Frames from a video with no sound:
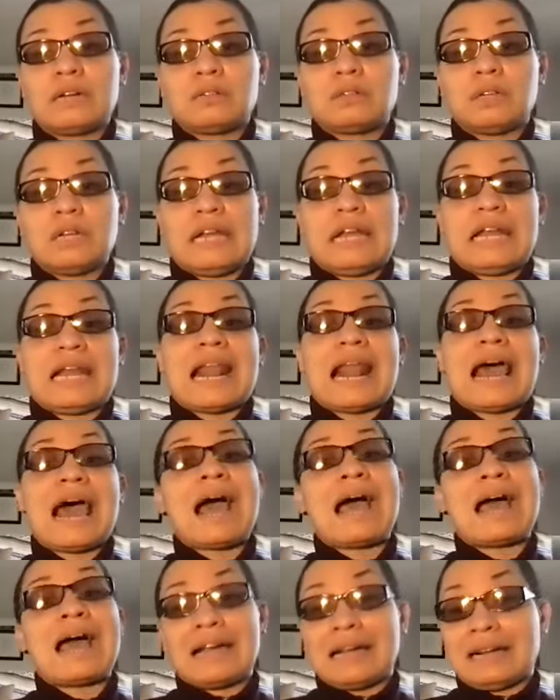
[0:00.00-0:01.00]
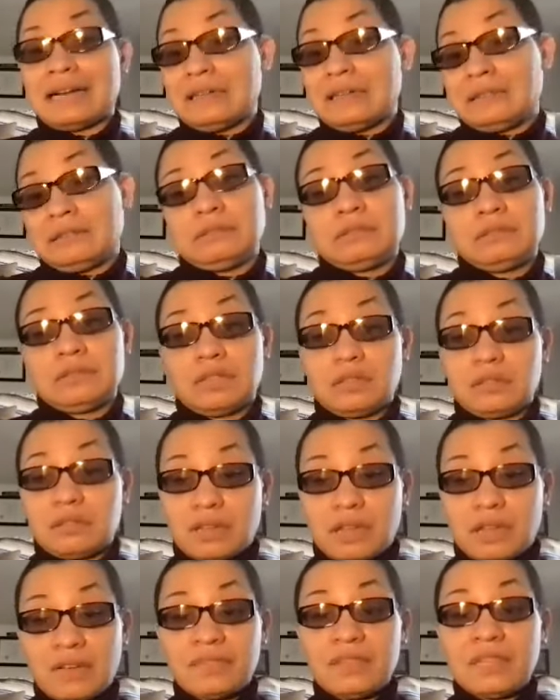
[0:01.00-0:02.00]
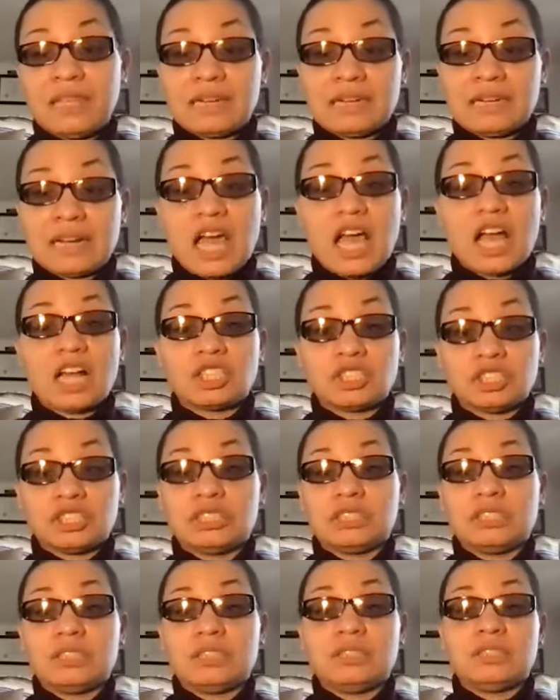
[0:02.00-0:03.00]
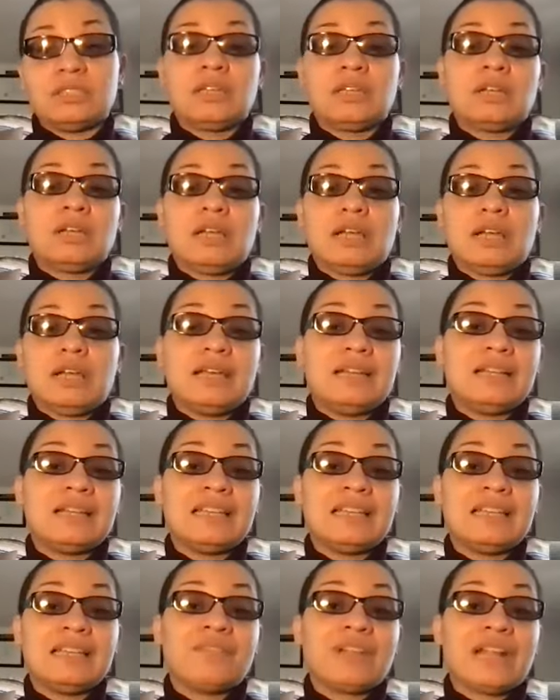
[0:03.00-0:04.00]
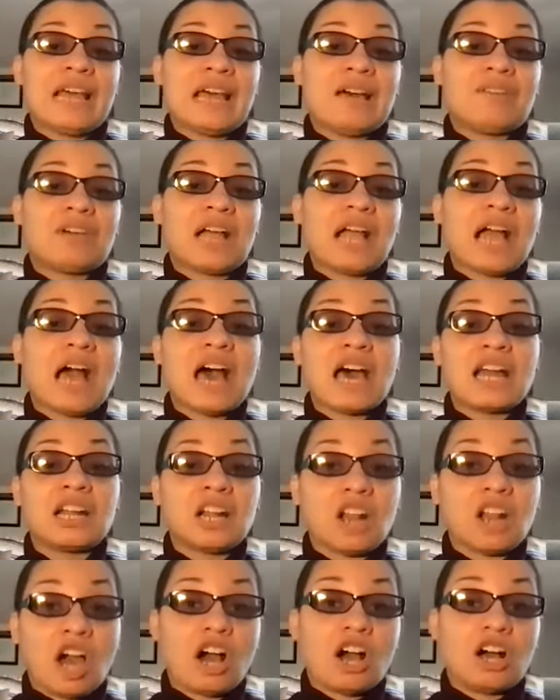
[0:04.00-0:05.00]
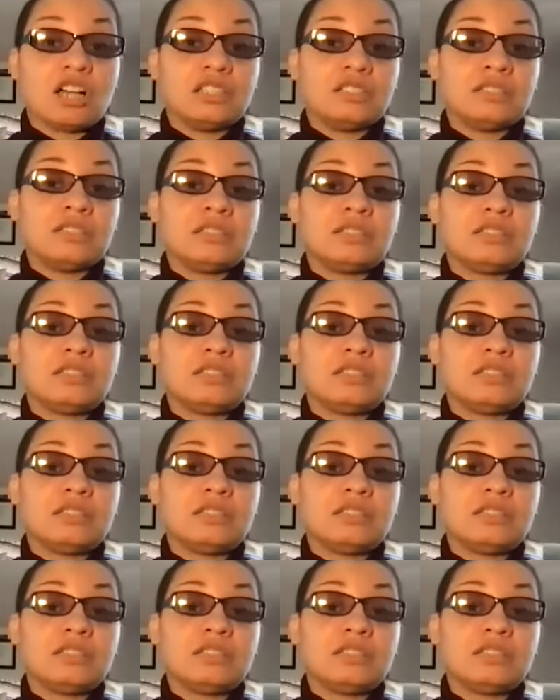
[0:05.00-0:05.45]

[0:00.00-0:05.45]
line of technology, and they even have a catalog